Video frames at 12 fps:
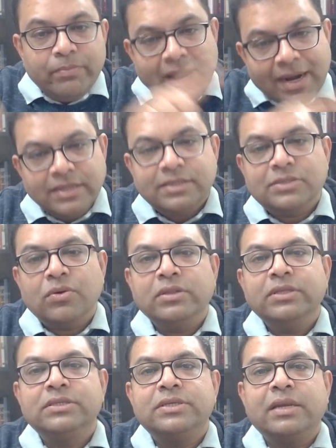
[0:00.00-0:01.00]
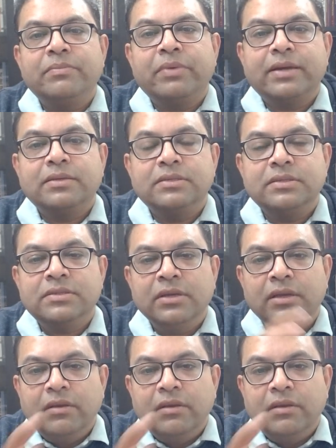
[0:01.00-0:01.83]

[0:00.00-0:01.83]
practiced all these Jain practices